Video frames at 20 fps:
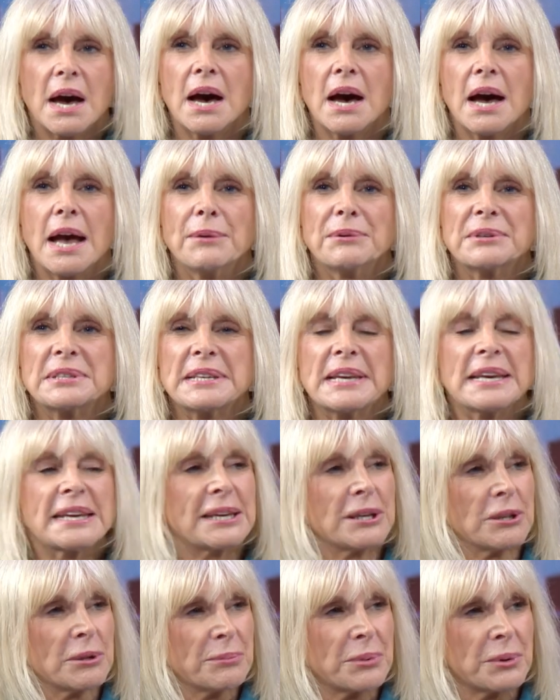I would say
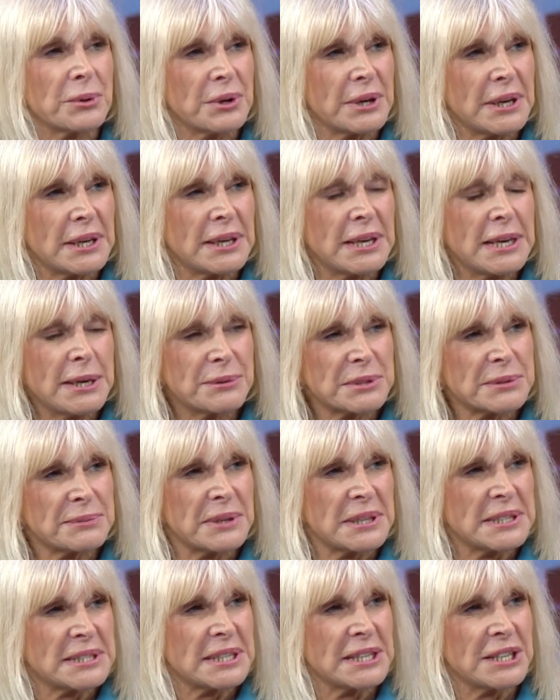Gil Boyne. He was
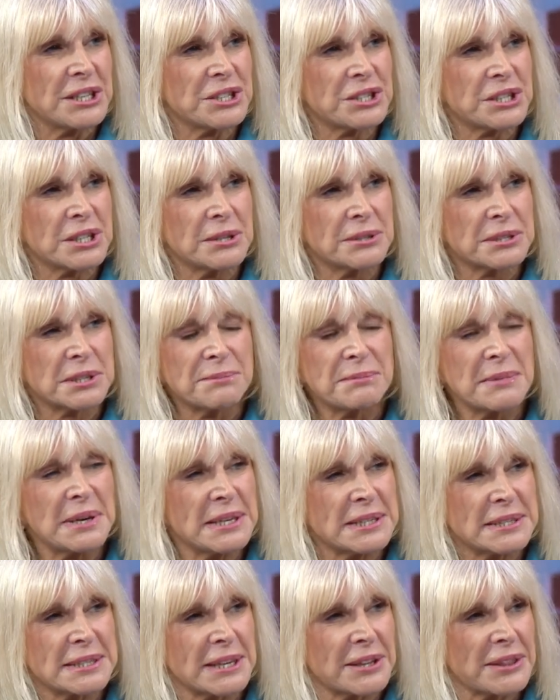my teacher, was an
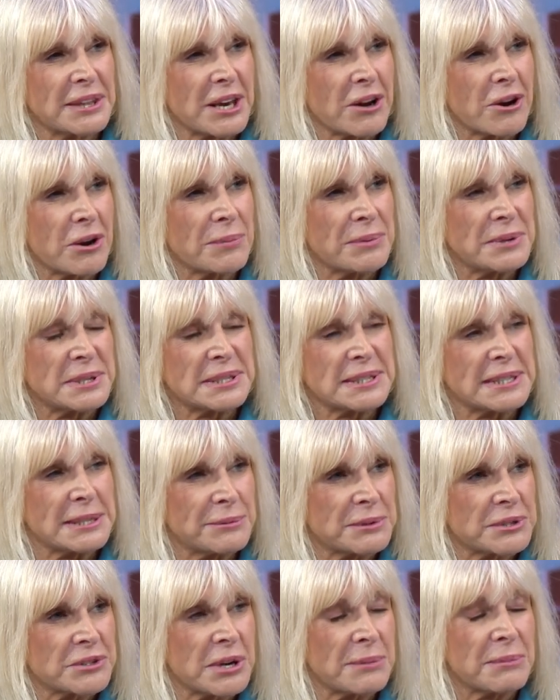amazing therapist. He
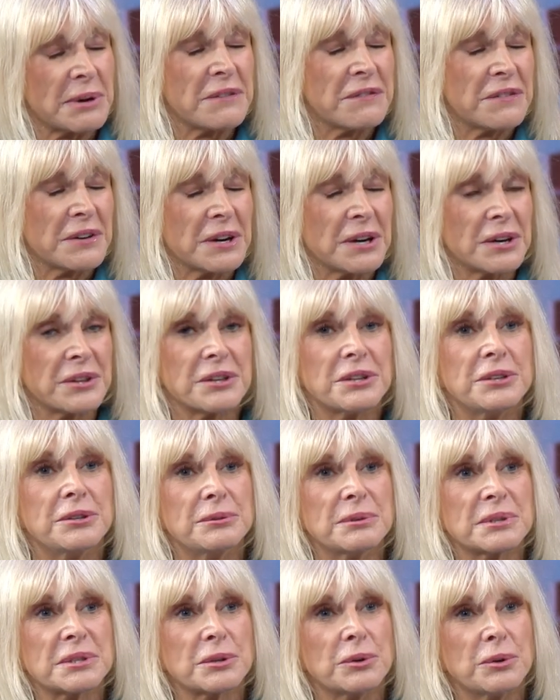was, and my father,
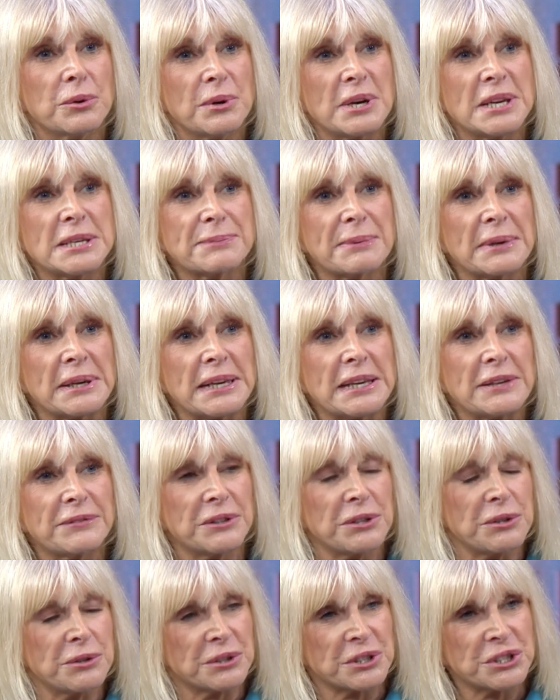who always believed
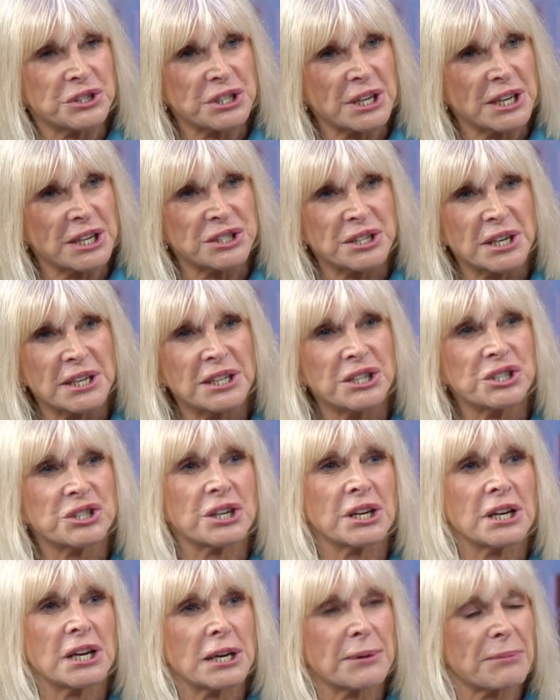that you could change any
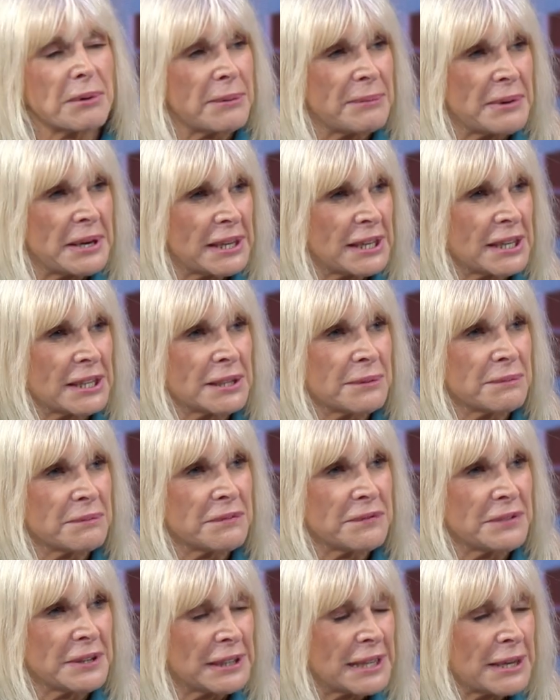child by making them
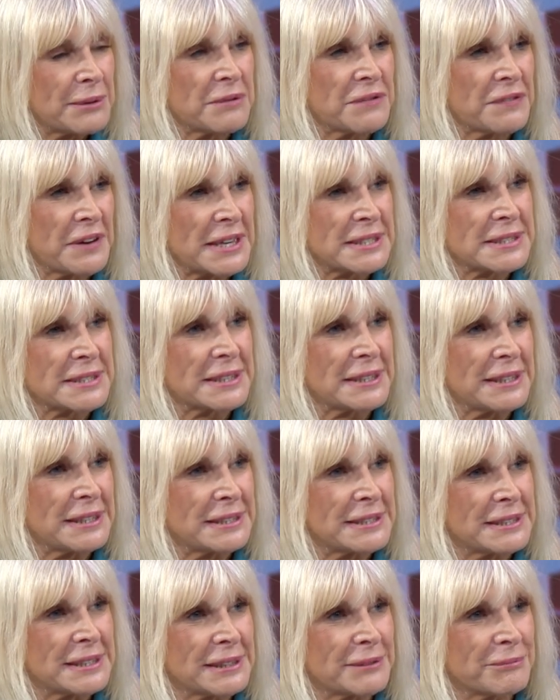feel they were
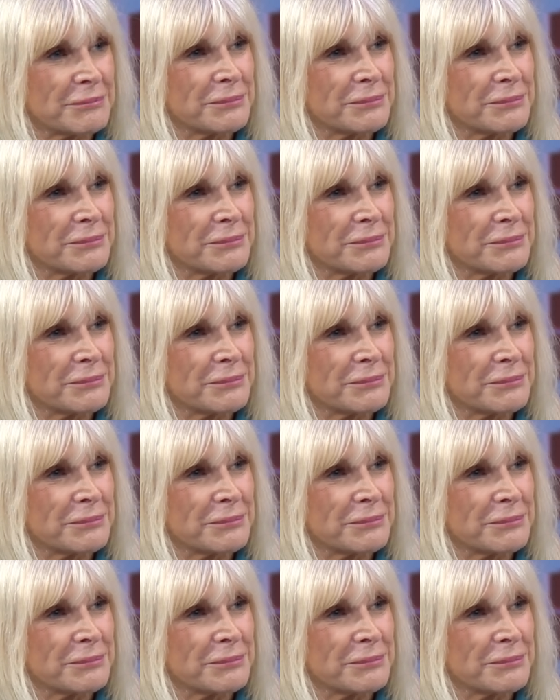fascinating.